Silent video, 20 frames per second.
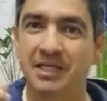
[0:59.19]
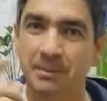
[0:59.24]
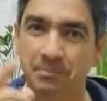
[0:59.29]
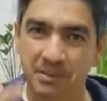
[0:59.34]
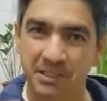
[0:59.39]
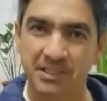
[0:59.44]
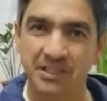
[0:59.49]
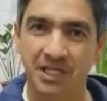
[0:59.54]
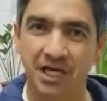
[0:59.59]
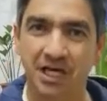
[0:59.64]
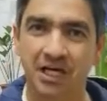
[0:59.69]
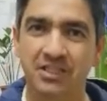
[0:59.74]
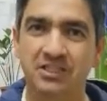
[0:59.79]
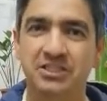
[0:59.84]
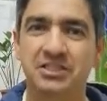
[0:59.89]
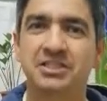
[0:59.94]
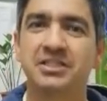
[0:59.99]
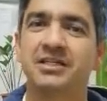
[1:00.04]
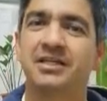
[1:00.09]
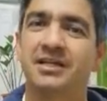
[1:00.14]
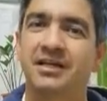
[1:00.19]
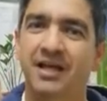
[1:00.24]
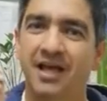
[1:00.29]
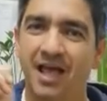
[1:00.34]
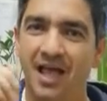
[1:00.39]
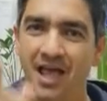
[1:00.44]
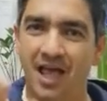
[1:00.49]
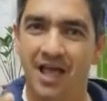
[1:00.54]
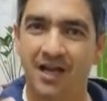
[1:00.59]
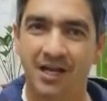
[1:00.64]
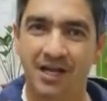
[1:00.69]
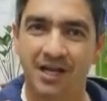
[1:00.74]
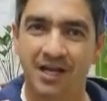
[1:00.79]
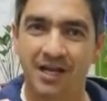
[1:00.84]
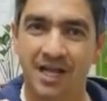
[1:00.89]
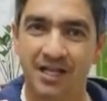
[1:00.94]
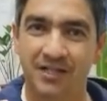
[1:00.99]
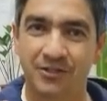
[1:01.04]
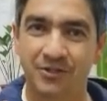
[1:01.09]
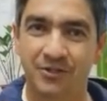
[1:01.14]
Keep in touch. And I
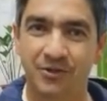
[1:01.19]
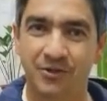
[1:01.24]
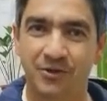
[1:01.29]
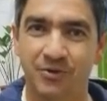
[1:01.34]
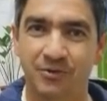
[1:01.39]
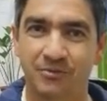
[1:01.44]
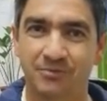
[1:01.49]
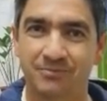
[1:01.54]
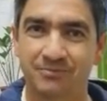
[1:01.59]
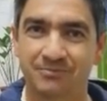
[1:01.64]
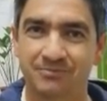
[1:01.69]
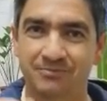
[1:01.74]
let you know.